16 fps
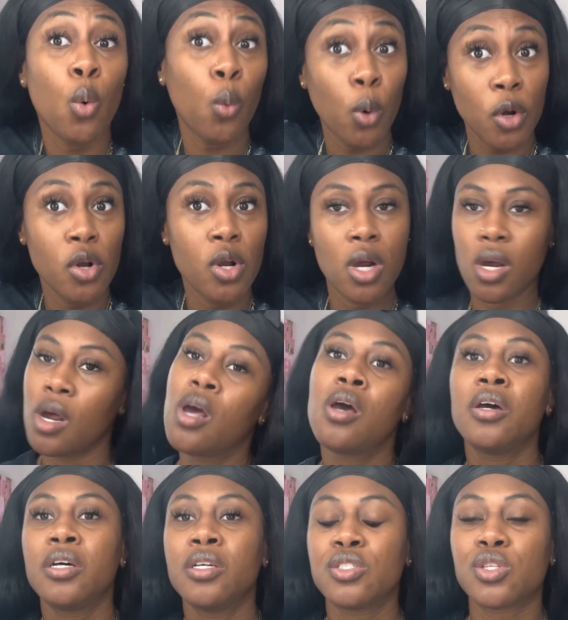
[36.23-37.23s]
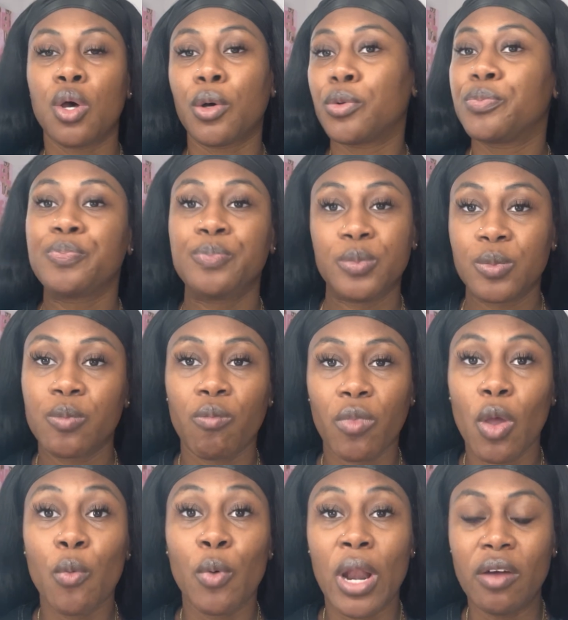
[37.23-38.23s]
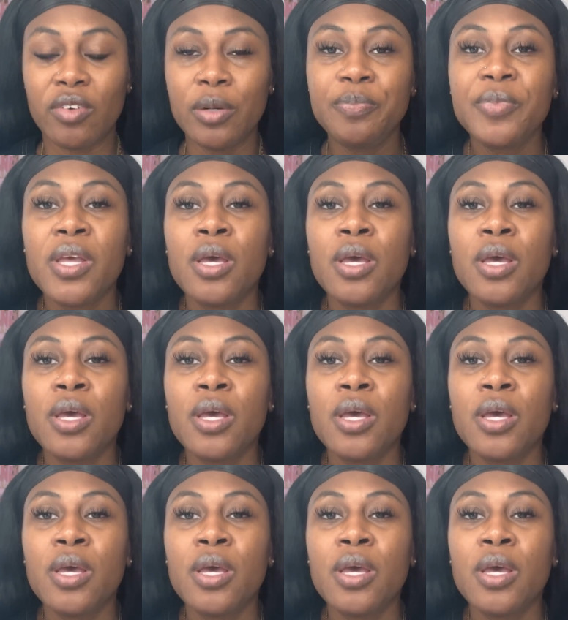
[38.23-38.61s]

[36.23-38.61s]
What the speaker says: work, so whatever.